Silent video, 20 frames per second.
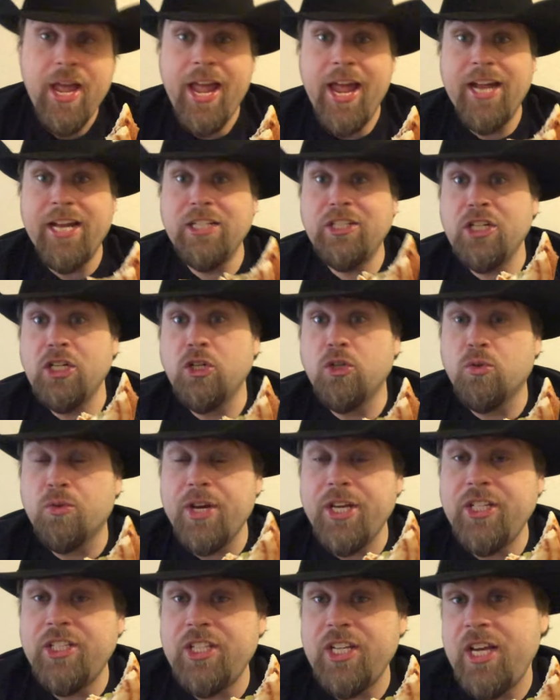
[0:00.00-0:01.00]
It isn't
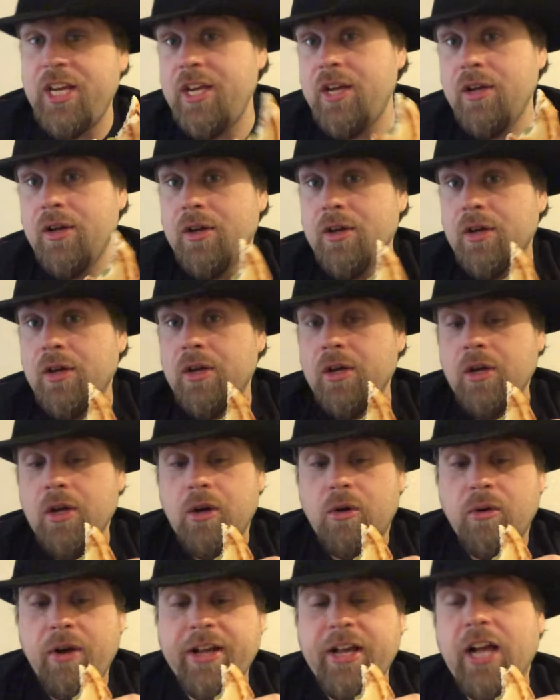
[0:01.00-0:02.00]
greasy.
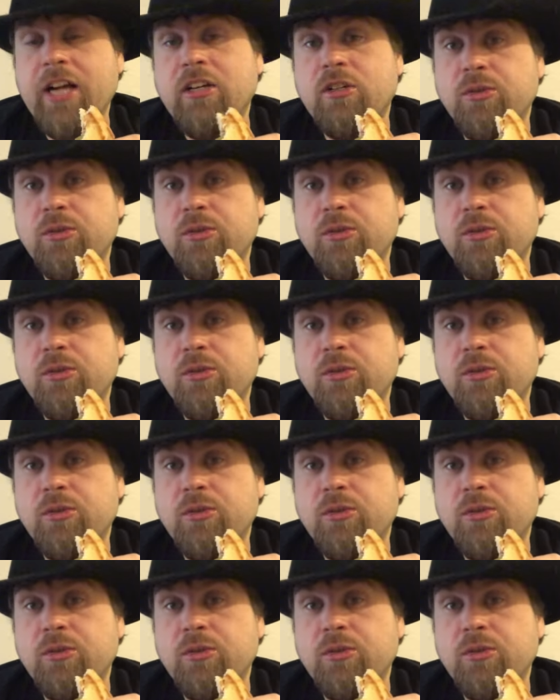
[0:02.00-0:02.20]
I got